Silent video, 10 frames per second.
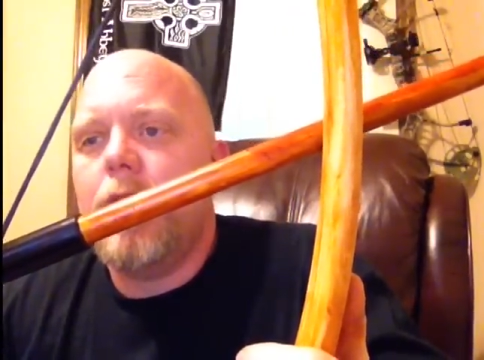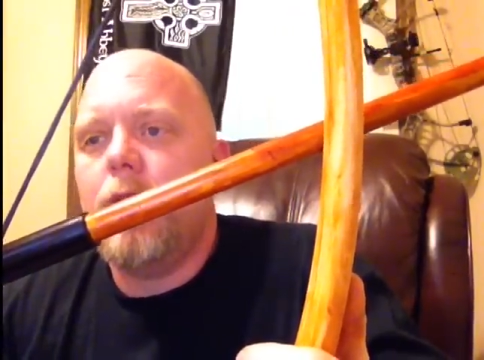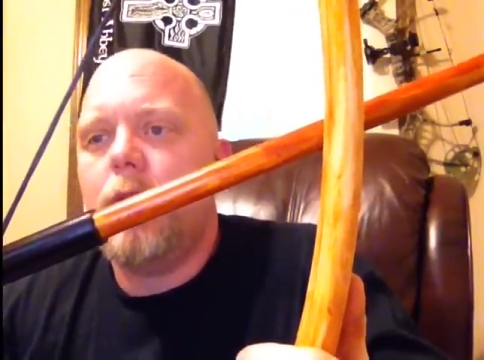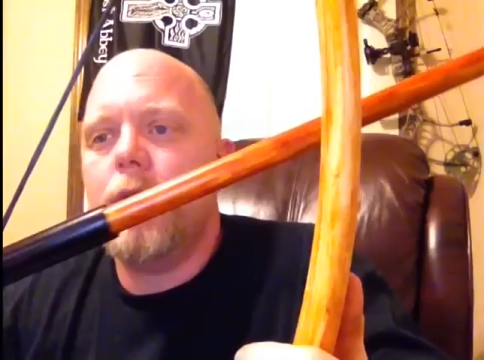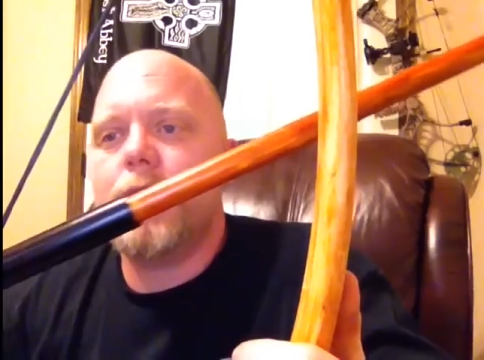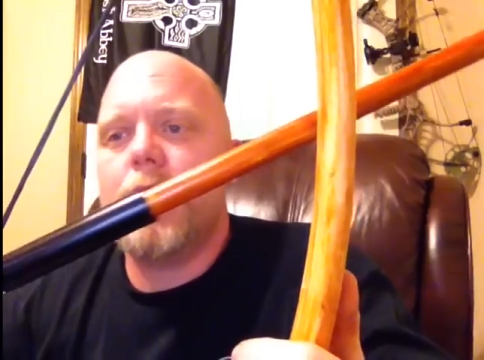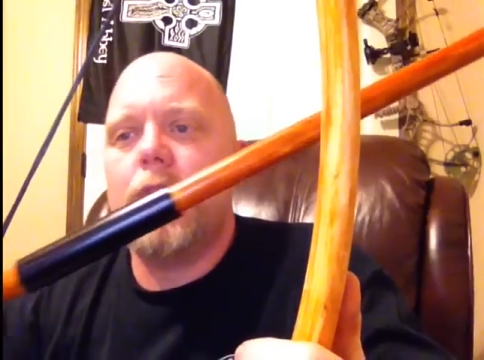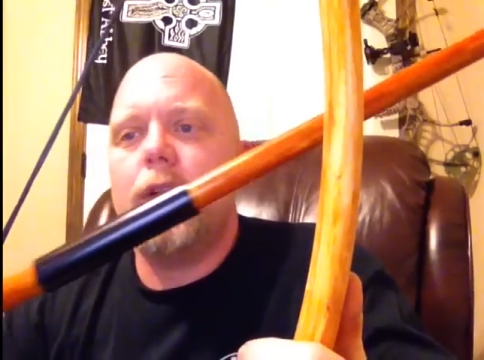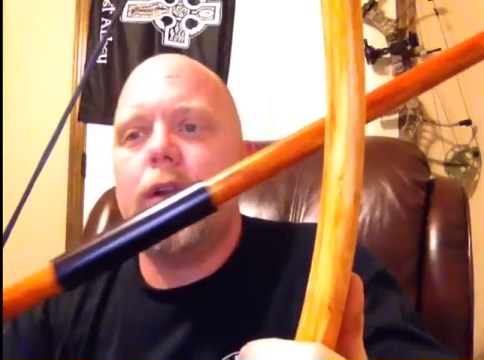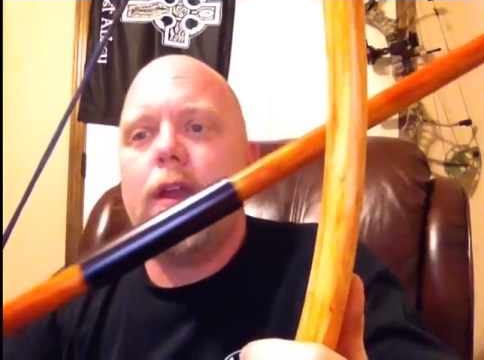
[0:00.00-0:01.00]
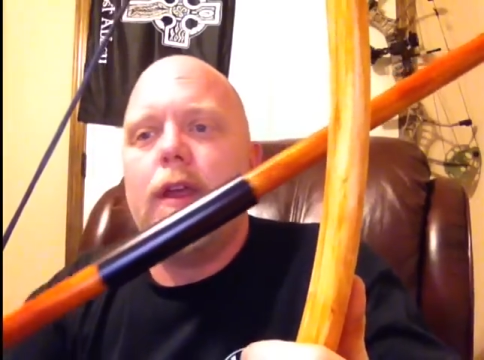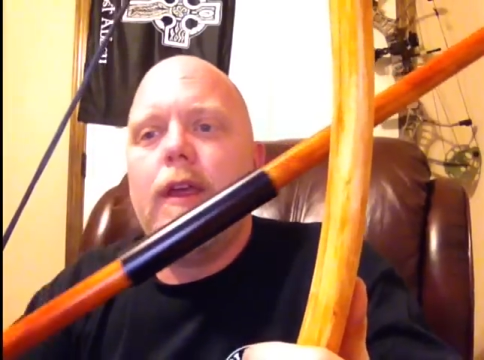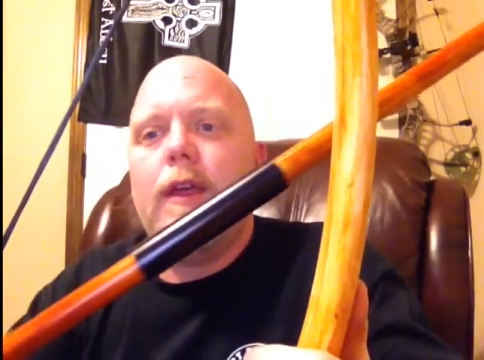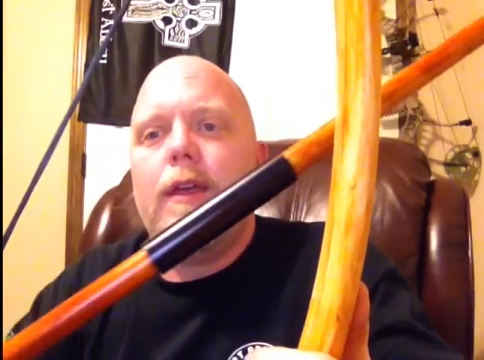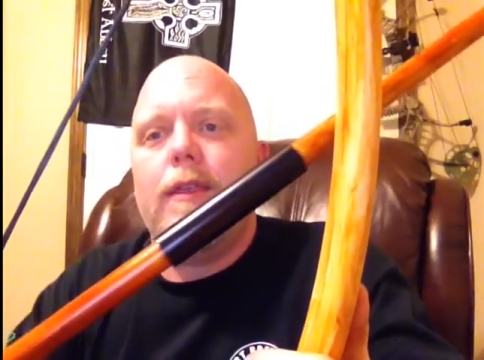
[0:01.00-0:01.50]
and orange colored.
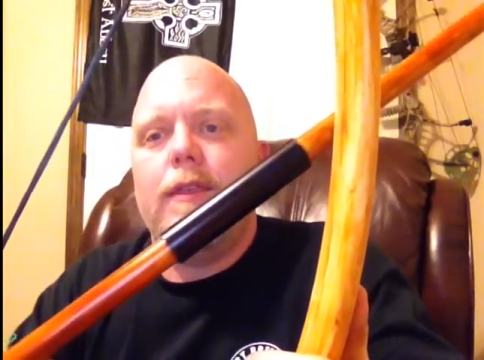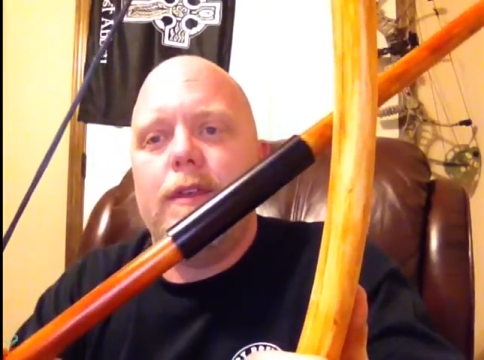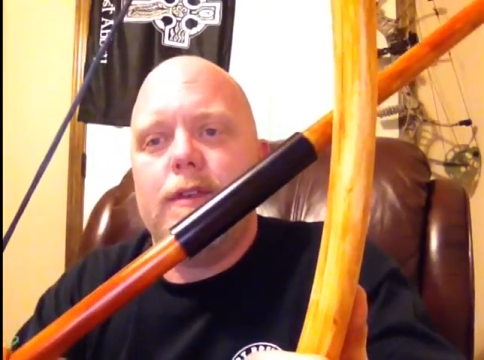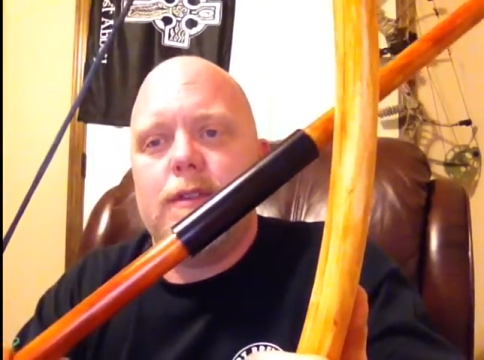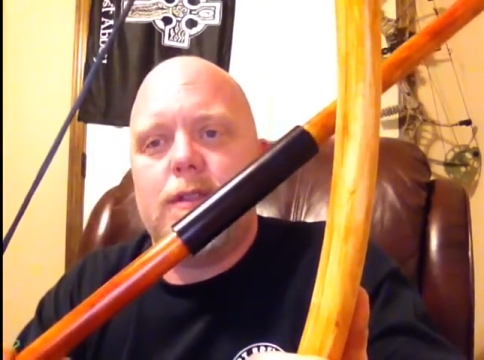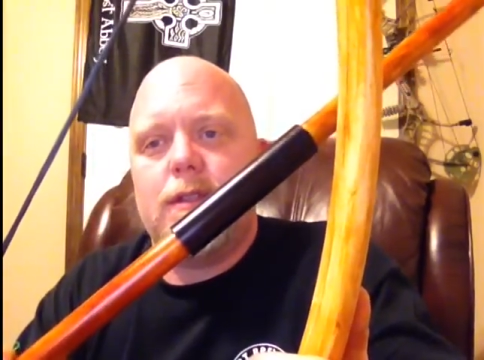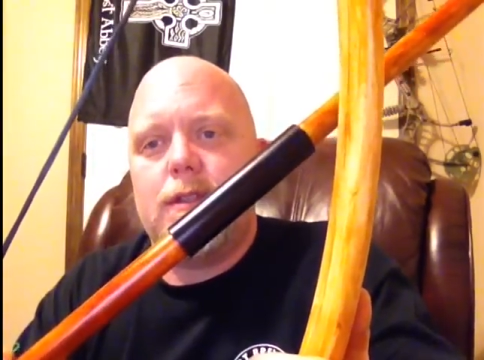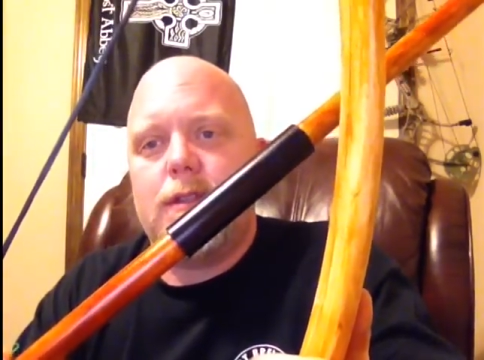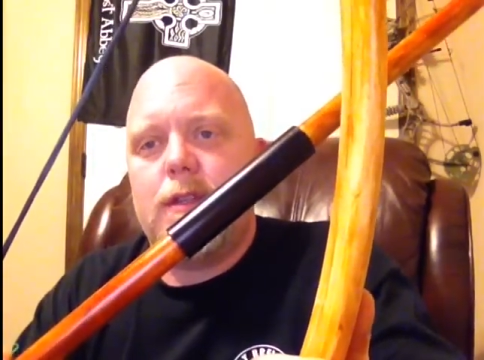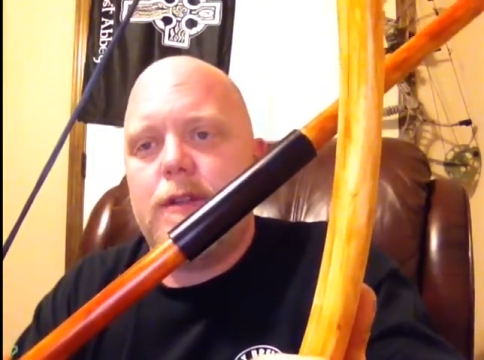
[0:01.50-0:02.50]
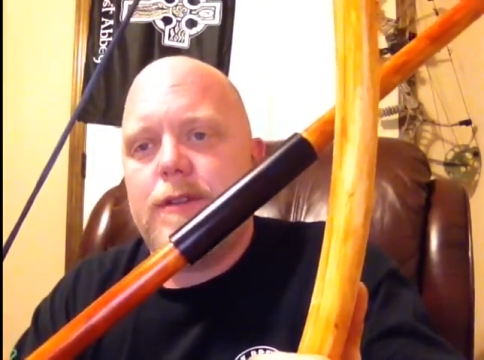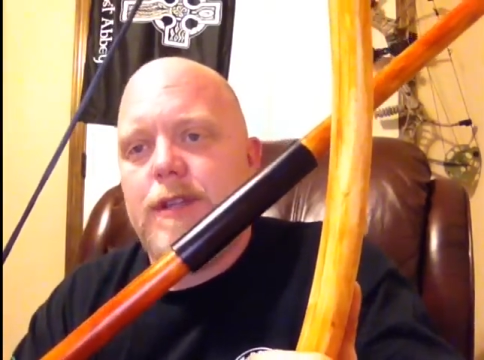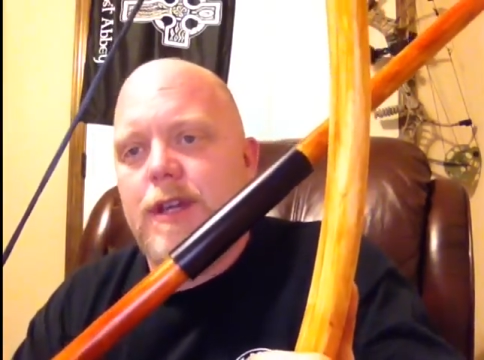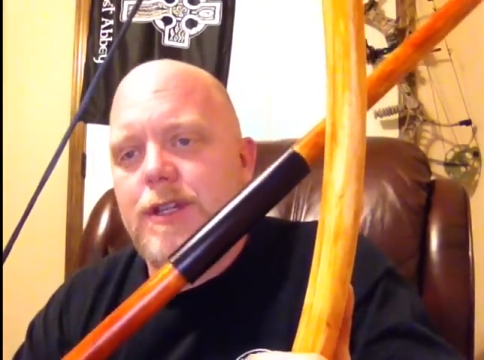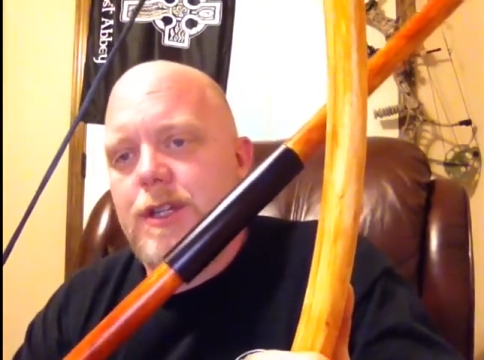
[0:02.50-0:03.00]
This center
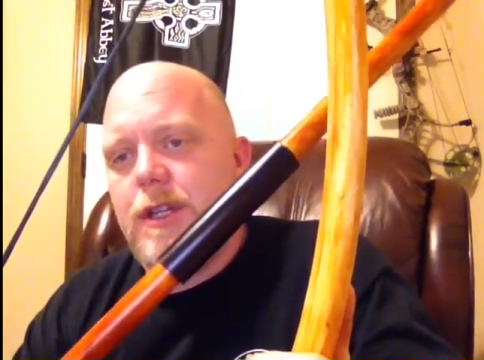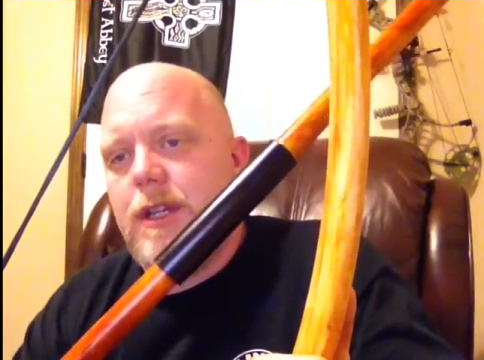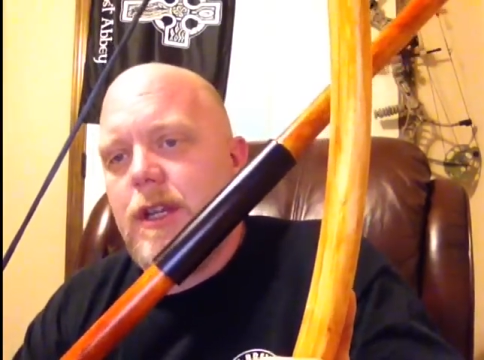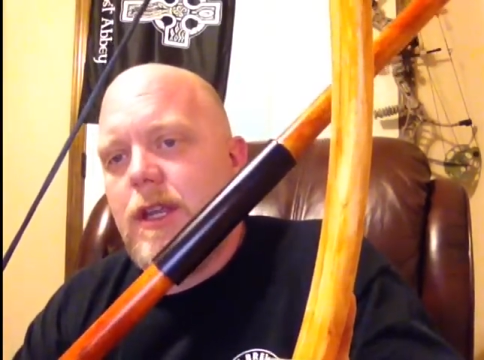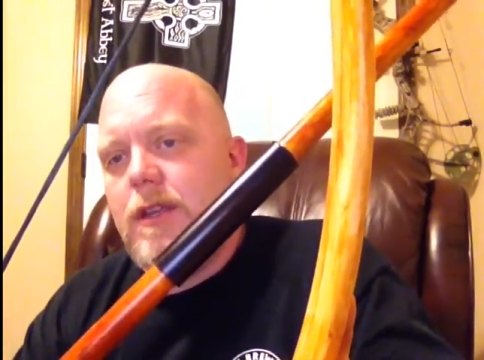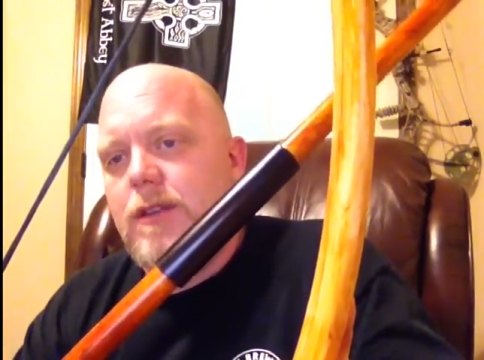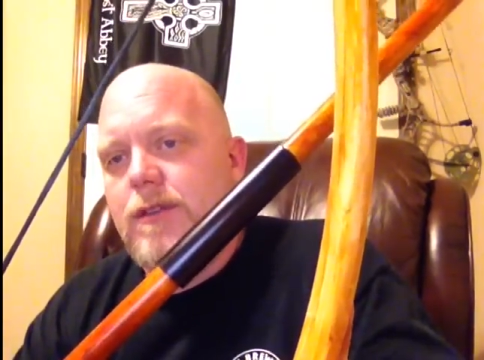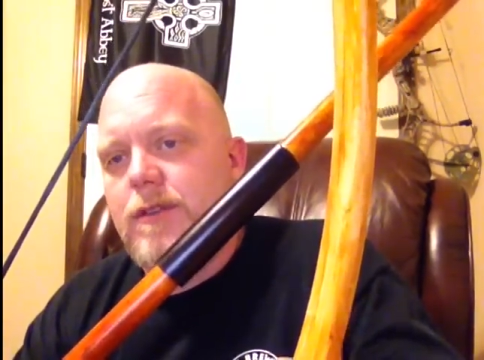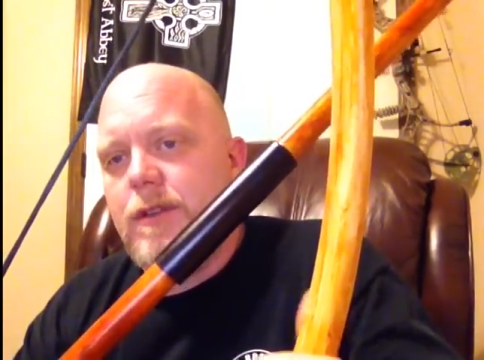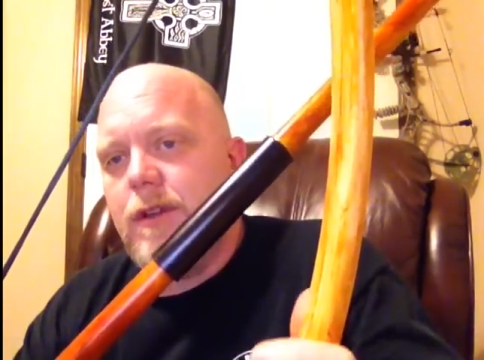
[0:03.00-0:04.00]
section is